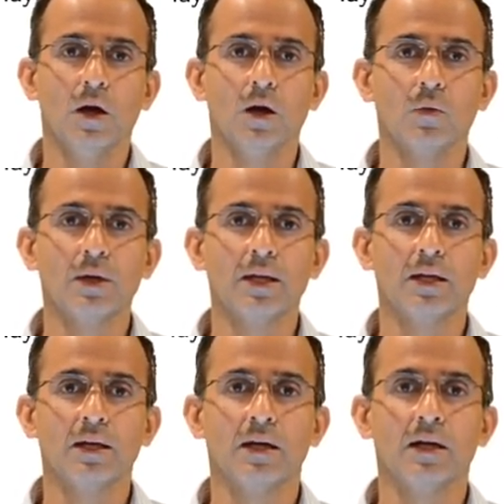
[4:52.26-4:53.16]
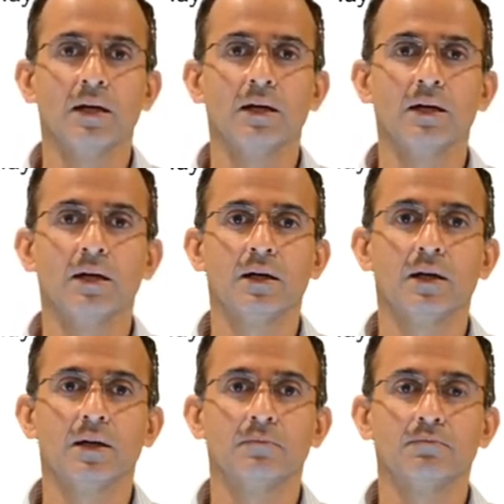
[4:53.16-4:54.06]
Uh, we uh,
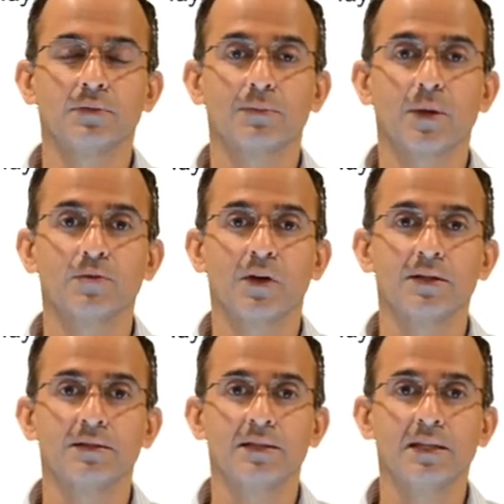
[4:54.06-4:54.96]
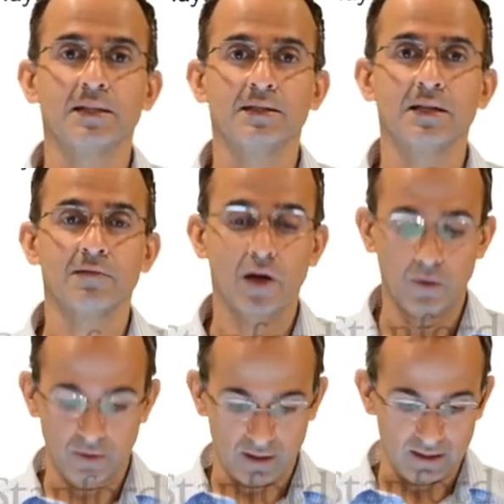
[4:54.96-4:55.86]
um, sometimes write z
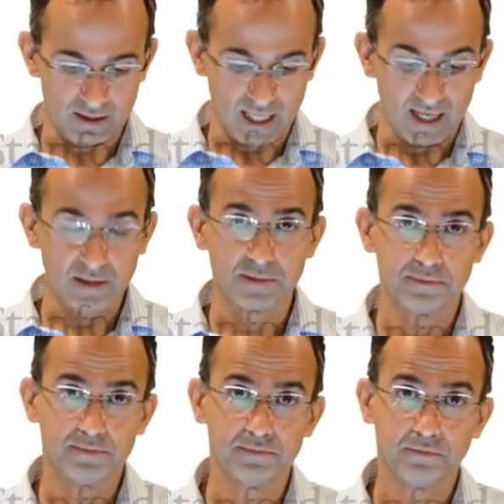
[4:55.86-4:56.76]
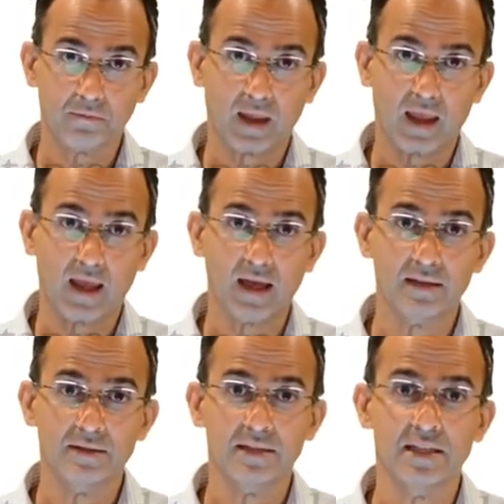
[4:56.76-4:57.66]
zero is x
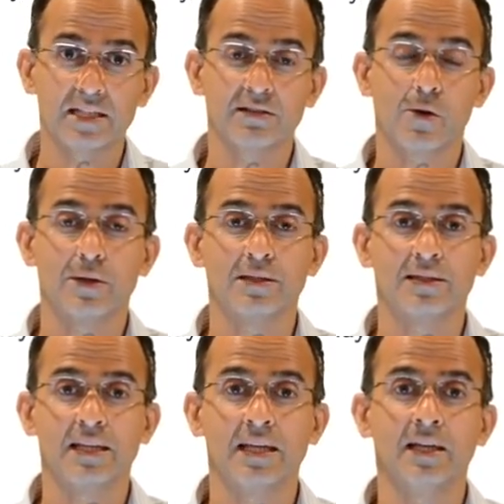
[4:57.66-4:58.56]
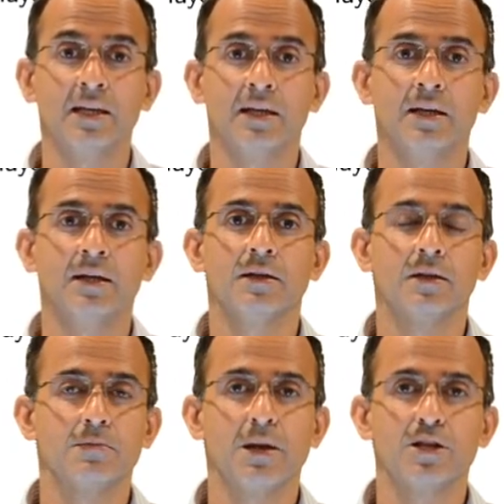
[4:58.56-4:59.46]
and d zero is d, the
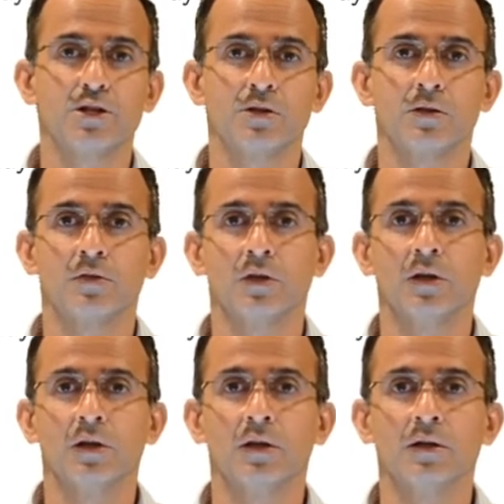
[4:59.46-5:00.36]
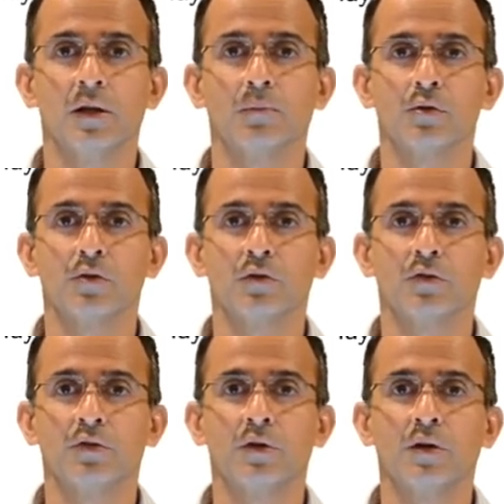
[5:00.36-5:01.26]
dimension of the number of
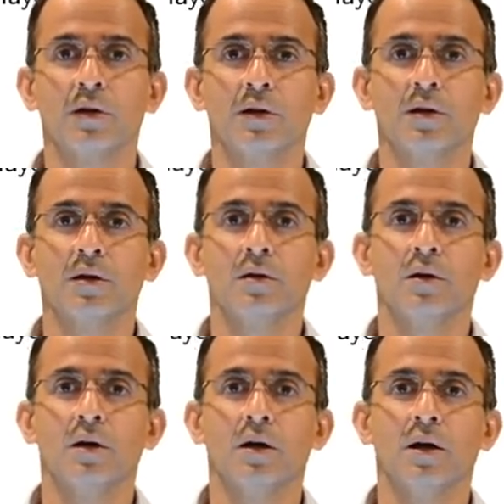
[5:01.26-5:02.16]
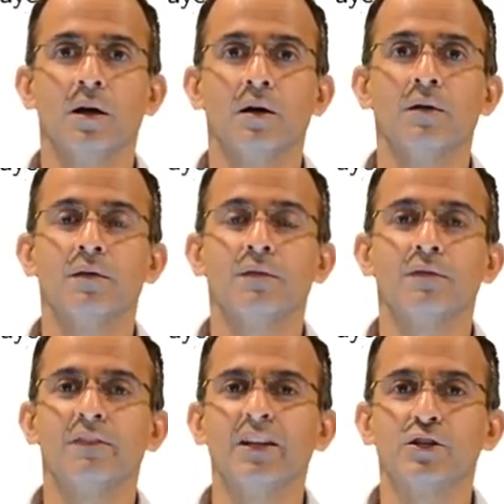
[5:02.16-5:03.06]
uh,
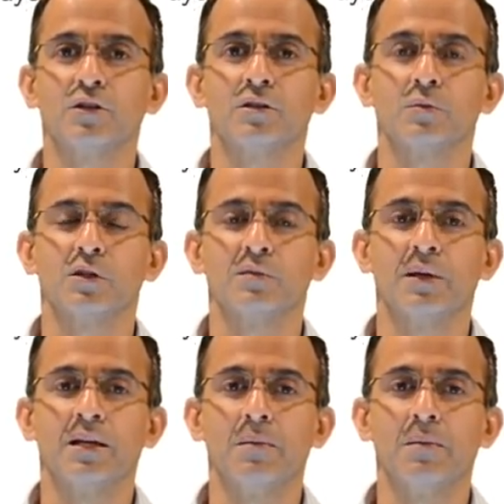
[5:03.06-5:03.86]
features which have been